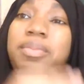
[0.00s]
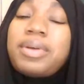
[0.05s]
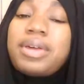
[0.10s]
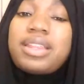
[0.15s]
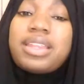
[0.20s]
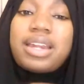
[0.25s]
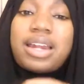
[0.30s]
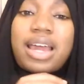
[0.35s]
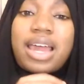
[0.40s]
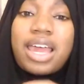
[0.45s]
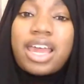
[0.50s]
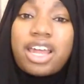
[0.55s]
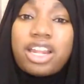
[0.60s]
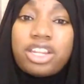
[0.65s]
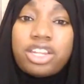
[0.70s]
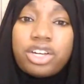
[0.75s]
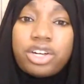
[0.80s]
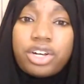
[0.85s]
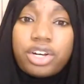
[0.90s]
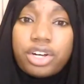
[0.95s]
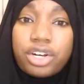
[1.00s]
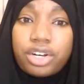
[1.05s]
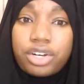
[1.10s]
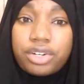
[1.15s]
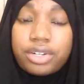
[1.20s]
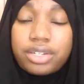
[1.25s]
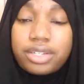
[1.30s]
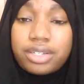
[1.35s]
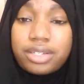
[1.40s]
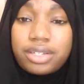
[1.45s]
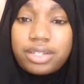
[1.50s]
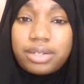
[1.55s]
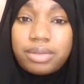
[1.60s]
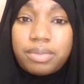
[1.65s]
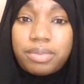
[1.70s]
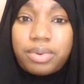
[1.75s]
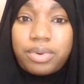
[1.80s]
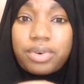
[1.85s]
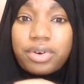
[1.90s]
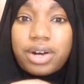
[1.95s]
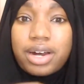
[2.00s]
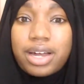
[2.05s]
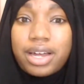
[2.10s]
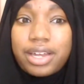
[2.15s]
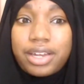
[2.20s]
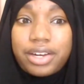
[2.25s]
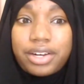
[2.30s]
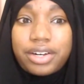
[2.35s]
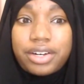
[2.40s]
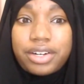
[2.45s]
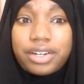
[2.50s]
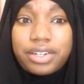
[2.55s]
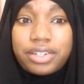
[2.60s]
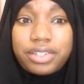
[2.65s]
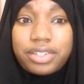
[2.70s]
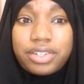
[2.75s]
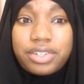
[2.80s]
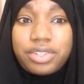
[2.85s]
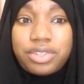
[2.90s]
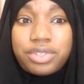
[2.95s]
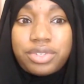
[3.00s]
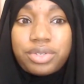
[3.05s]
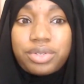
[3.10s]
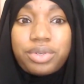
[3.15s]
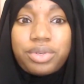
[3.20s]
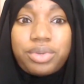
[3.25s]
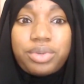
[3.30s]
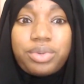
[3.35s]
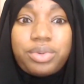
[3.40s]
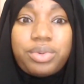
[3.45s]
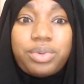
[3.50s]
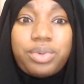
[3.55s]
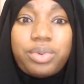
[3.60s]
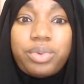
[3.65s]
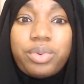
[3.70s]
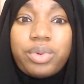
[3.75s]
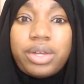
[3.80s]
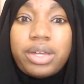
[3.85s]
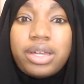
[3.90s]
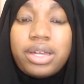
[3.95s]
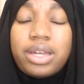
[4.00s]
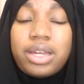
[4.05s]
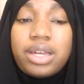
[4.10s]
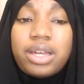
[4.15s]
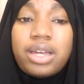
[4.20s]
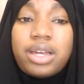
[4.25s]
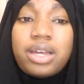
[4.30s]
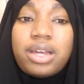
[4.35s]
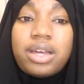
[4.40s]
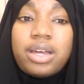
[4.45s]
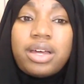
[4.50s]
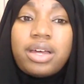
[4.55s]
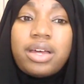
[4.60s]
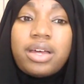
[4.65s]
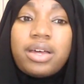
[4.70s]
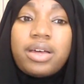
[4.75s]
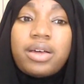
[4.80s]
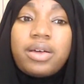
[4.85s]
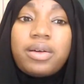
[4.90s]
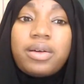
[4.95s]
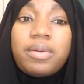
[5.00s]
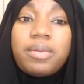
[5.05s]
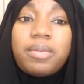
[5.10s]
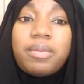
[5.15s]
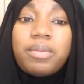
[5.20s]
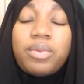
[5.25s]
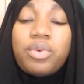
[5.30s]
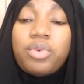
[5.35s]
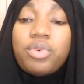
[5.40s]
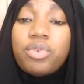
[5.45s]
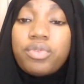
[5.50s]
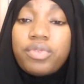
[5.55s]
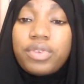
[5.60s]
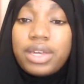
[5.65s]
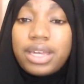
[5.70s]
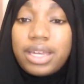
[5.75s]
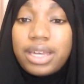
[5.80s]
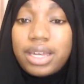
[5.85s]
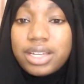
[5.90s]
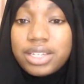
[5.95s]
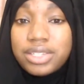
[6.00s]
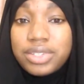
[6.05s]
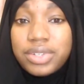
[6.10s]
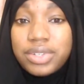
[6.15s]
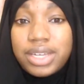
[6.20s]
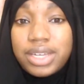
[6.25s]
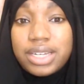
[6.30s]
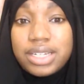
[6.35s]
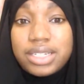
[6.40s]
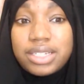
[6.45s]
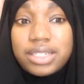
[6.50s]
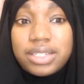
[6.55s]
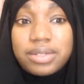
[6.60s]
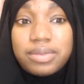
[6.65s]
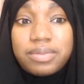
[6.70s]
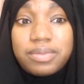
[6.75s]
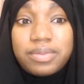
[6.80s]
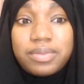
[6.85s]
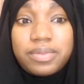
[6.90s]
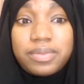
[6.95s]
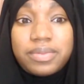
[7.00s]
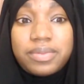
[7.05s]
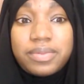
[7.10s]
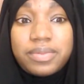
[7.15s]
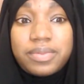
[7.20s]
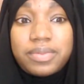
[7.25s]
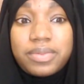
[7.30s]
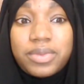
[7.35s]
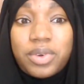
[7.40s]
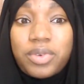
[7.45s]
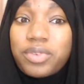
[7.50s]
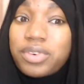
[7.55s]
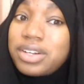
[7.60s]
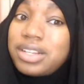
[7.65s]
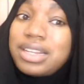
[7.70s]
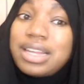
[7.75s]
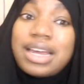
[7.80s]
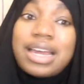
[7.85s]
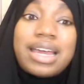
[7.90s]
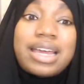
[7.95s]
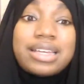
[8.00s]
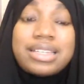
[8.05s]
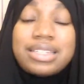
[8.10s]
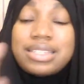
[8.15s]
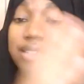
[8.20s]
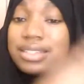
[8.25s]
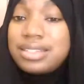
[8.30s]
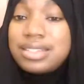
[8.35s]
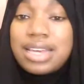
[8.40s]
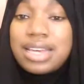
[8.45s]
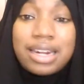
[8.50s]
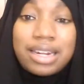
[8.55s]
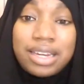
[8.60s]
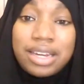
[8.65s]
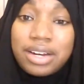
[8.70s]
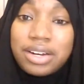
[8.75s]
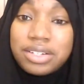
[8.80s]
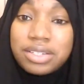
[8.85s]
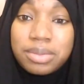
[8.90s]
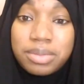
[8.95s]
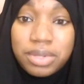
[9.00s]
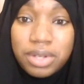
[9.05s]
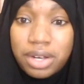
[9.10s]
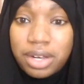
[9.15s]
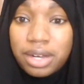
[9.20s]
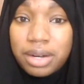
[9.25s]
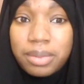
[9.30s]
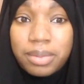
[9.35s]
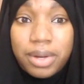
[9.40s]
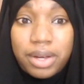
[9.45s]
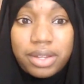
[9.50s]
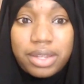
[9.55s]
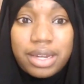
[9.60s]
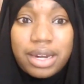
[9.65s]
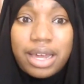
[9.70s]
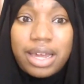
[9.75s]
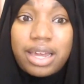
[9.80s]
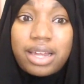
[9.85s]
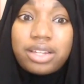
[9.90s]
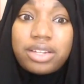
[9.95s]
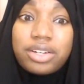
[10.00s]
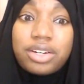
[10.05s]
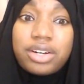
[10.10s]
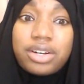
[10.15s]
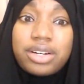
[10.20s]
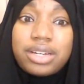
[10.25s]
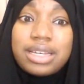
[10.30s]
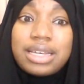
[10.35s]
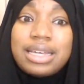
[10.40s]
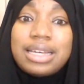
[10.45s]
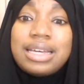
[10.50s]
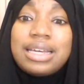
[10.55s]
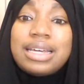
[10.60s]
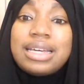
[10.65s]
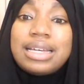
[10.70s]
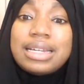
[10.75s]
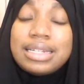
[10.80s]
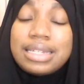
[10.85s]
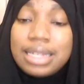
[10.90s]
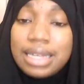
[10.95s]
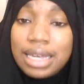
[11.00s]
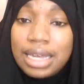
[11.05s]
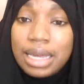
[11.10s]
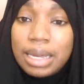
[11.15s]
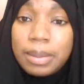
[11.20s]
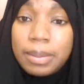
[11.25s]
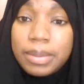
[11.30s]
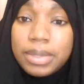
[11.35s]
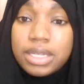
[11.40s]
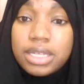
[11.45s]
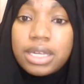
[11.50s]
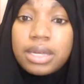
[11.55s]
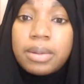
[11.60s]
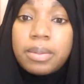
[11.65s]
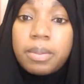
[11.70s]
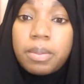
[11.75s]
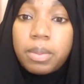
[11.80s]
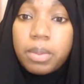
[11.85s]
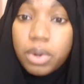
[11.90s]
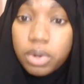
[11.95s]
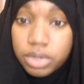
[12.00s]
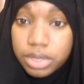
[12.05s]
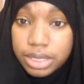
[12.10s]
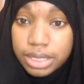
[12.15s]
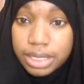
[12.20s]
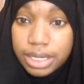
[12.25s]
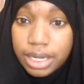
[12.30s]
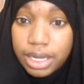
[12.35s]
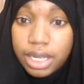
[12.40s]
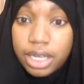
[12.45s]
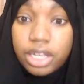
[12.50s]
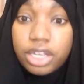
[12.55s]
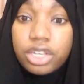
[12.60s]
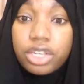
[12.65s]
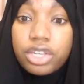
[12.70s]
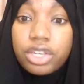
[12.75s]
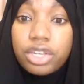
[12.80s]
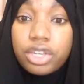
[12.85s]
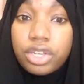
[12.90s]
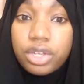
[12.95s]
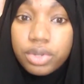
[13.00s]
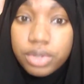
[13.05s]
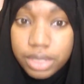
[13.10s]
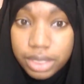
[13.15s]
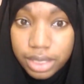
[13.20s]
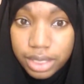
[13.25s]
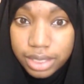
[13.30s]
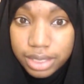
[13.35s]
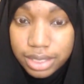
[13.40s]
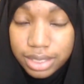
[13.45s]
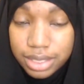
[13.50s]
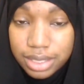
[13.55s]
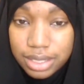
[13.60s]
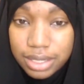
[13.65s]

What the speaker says: that I had learned prior to moving to Egypt over the last 10 years, I'm talking about, that I had learned, deemed mostly useless.